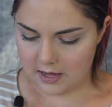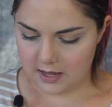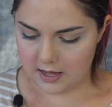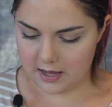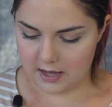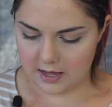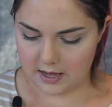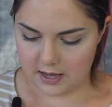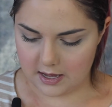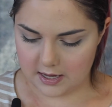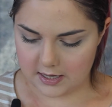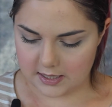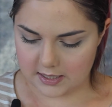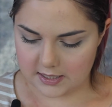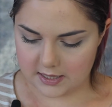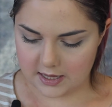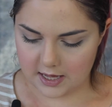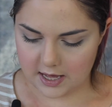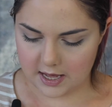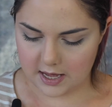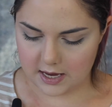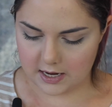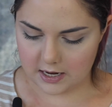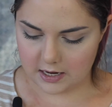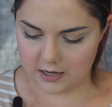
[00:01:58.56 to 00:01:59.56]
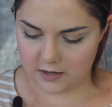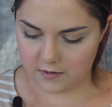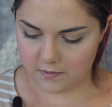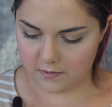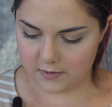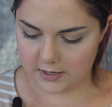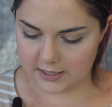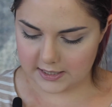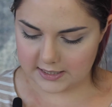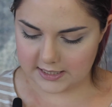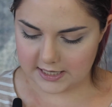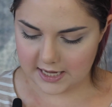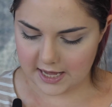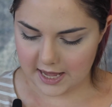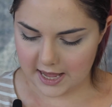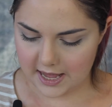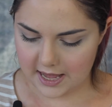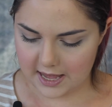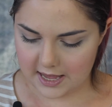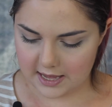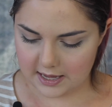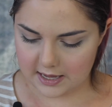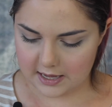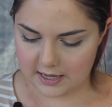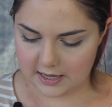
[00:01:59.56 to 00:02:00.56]
And then you want to
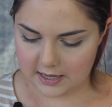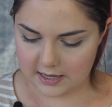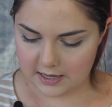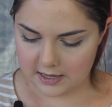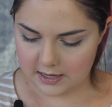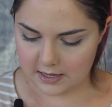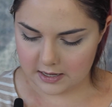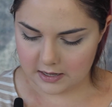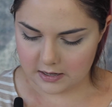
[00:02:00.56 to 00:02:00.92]
take,